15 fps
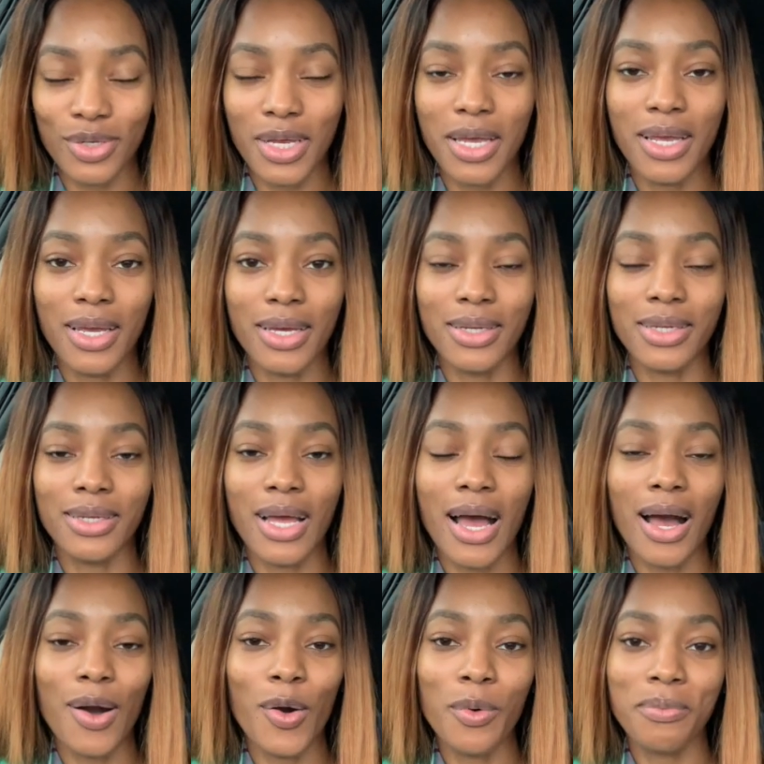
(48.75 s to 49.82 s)
And
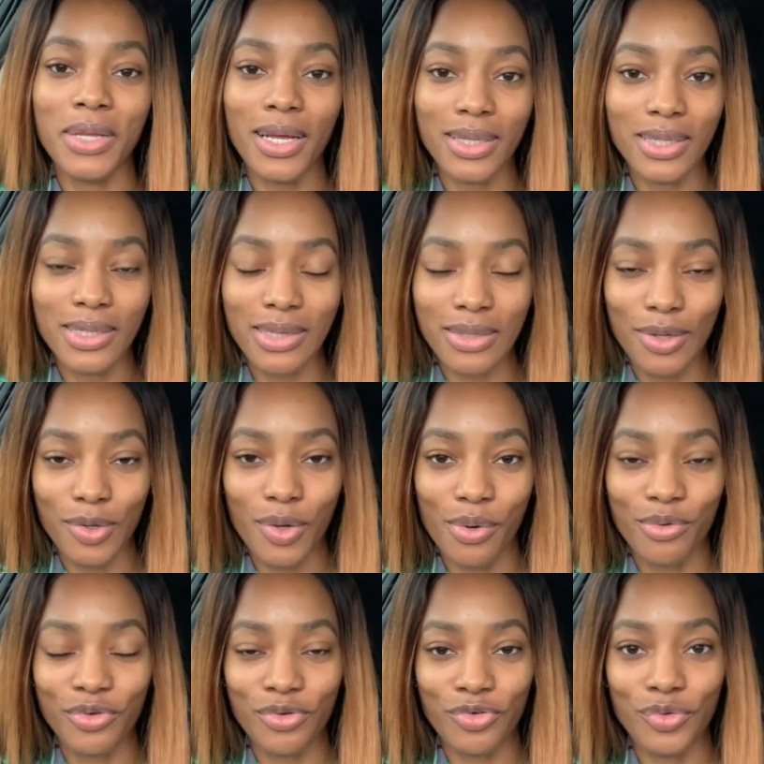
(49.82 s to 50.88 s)
I hope that this
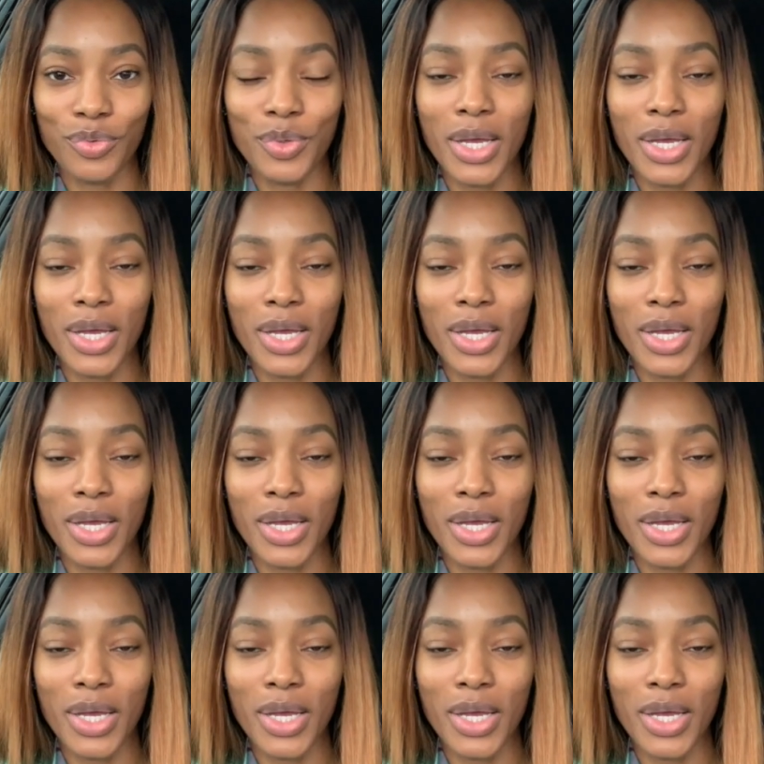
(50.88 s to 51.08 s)
encourages you.